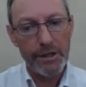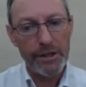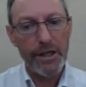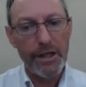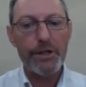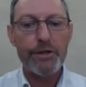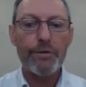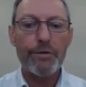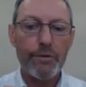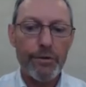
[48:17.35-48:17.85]
The
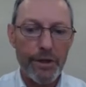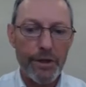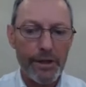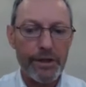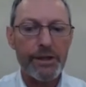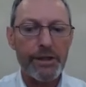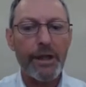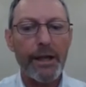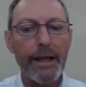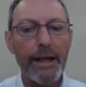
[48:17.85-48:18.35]
National
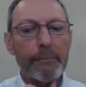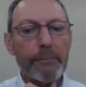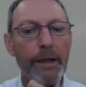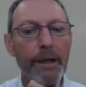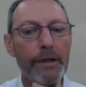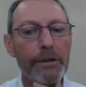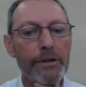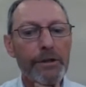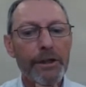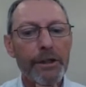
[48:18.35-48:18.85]
Trust, the
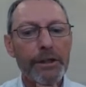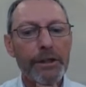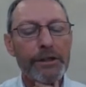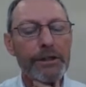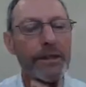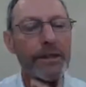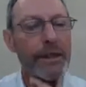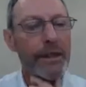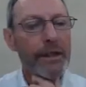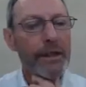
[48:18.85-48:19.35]
Landmark
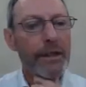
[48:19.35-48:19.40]
Trust,